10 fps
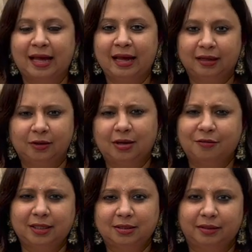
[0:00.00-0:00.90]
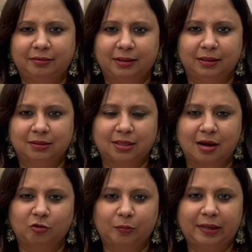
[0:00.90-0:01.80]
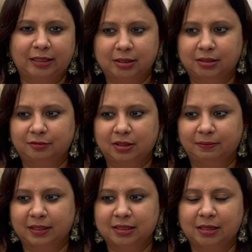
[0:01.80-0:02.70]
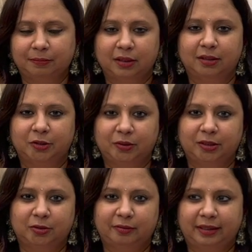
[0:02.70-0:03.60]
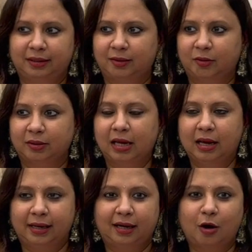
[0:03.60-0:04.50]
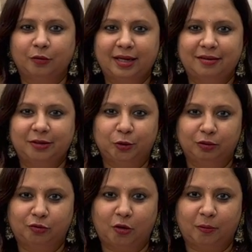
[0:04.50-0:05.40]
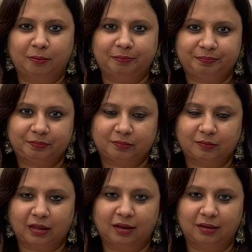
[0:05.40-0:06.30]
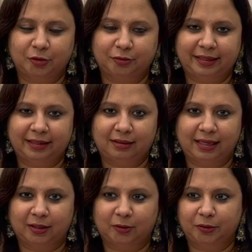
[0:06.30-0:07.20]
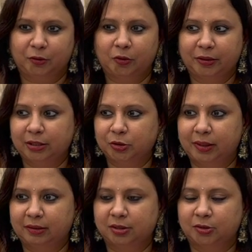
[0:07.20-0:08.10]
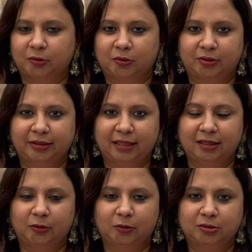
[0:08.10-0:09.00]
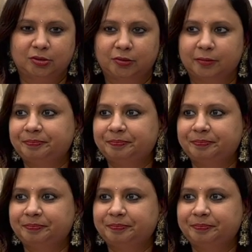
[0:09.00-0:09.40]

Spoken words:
You know, nowadays every staff obliges if there's something that you need to wear, or like how they have a uniform to wear, like, you know, you go to any jewelry store or any clothes store,